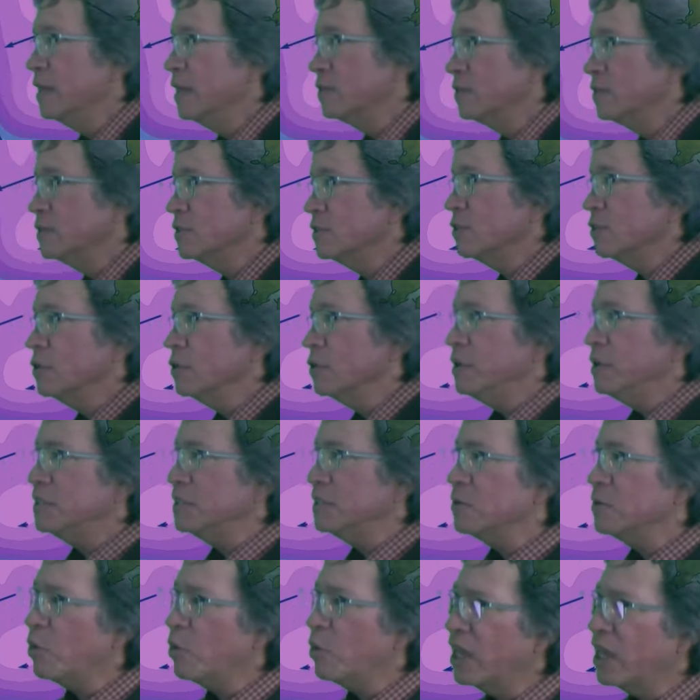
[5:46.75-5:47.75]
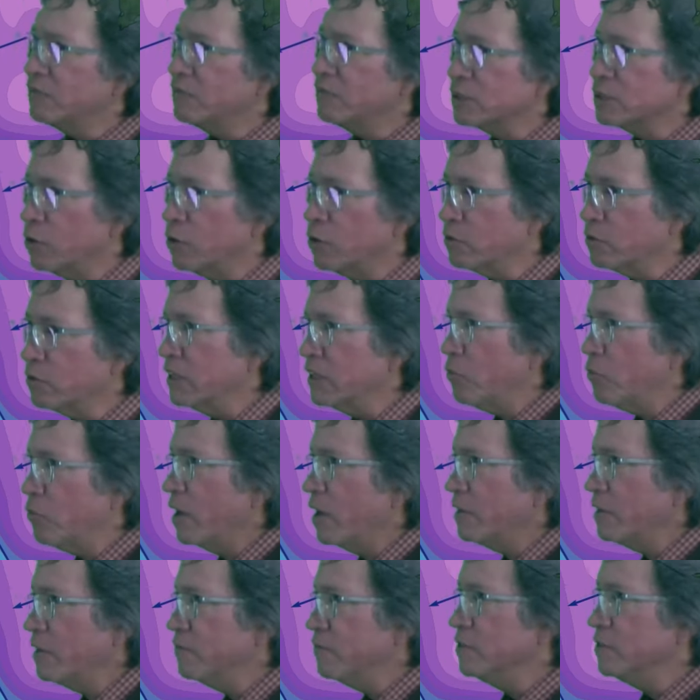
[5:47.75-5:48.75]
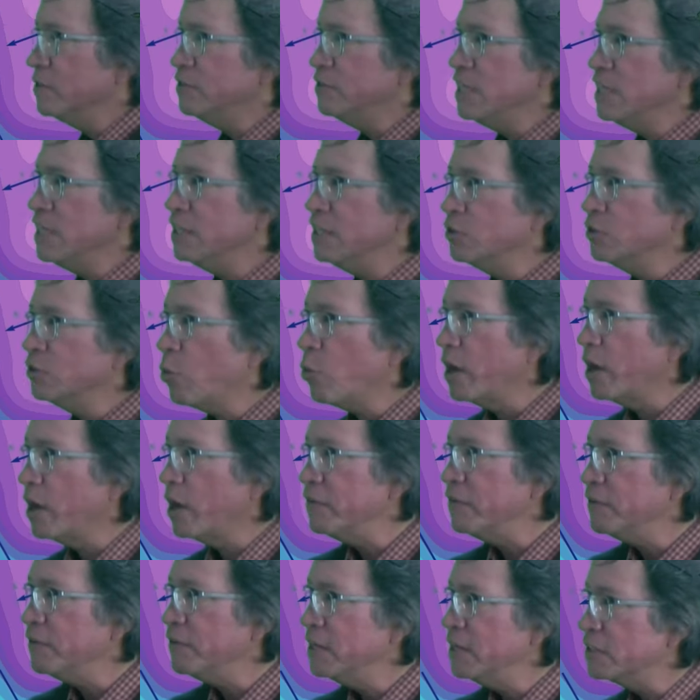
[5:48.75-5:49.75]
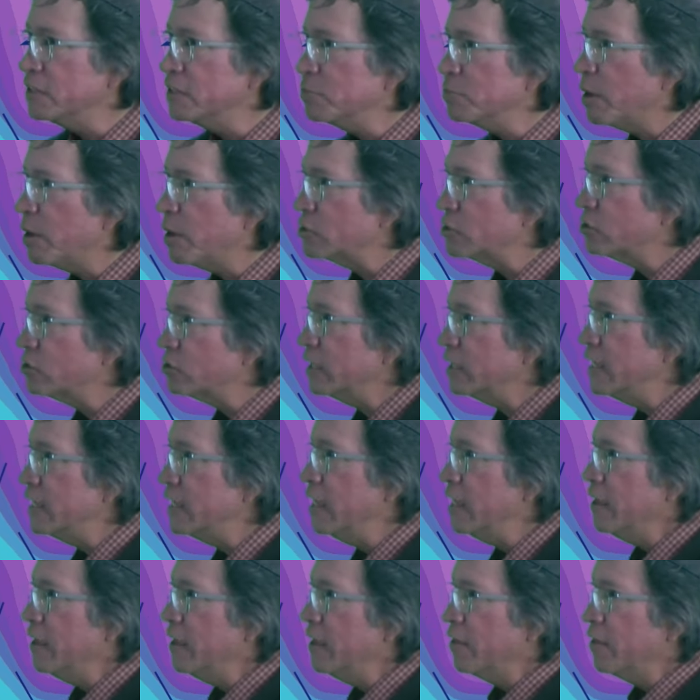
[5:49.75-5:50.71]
Still could be some waves locally running 15 to 20 feet, especially